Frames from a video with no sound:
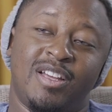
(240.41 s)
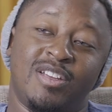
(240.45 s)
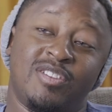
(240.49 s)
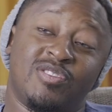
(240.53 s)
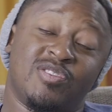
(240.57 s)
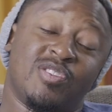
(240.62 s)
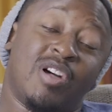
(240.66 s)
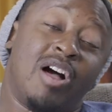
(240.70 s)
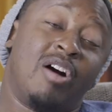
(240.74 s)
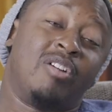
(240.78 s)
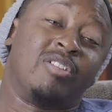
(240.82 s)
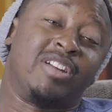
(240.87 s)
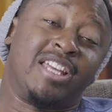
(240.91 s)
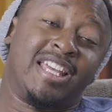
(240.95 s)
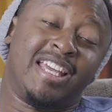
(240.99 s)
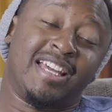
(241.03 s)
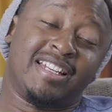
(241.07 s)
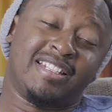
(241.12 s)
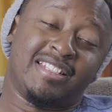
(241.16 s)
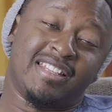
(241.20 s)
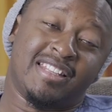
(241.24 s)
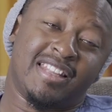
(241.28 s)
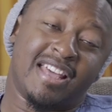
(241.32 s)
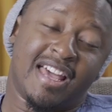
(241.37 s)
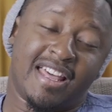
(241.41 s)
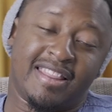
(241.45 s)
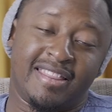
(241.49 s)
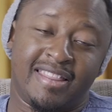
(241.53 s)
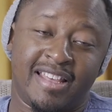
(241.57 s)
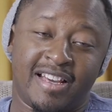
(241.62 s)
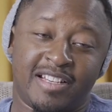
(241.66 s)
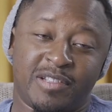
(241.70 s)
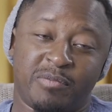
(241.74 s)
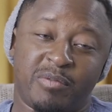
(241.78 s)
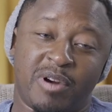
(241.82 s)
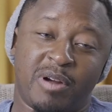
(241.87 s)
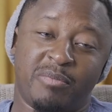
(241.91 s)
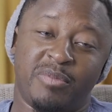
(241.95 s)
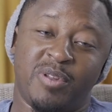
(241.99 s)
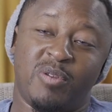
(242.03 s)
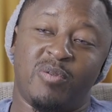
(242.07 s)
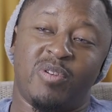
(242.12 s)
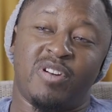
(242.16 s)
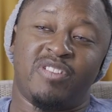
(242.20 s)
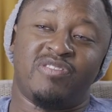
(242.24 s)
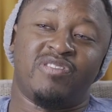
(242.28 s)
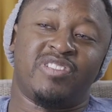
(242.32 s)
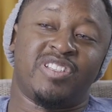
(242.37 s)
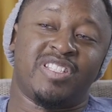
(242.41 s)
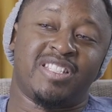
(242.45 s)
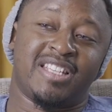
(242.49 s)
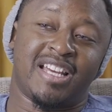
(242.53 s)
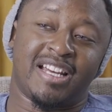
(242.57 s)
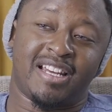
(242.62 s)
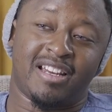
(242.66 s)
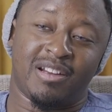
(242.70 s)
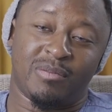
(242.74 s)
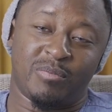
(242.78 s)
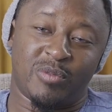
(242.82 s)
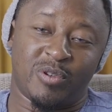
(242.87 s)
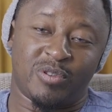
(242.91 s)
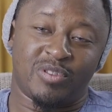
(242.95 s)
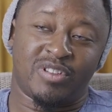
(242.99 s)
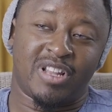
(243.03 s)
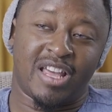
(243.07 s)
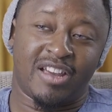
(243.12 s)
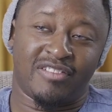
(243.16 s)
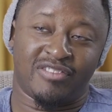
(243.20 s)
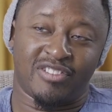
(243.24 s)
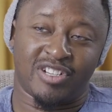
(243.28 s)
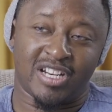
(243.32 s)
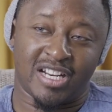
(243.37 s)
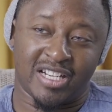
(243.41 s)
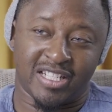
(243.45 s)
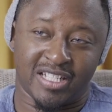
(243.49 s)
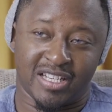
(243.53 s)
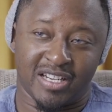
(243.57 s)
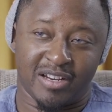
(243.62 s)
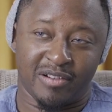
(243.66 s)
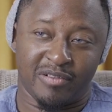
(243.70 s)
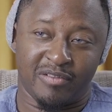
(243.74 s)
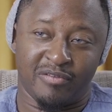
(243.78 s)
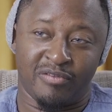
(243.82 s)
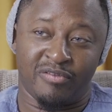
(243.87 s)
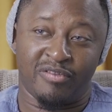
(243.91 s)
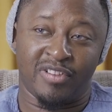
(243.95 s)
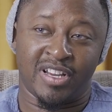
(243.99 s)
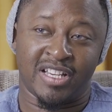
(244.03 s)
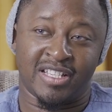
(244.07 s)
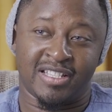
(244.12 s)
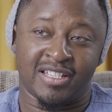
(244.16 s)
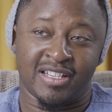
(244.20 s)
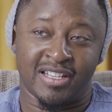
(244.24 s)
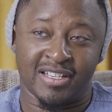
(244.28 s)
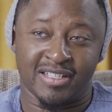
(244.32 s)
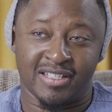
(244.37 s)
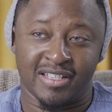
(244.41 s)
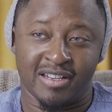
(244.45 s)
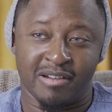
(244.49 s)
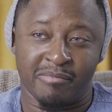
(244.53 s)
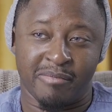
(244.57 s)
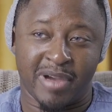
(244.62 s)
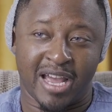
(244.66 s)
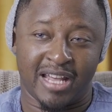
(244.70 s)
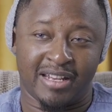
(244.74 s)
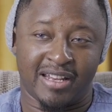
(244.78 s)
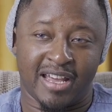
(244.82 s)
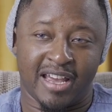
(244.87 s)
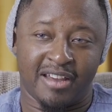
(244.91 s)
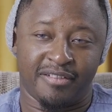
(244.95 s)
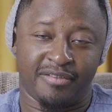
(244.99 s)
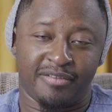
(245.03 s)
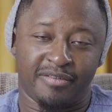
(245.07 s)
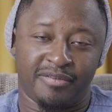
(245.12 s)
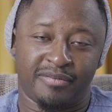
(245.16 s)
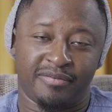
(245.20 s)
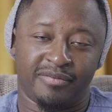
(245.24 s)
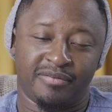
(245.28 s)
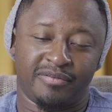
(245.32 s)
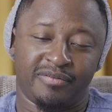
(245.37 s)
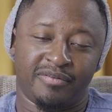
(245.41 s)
So I'll get to that. That's probably one of the second most life-changing incidents in my life.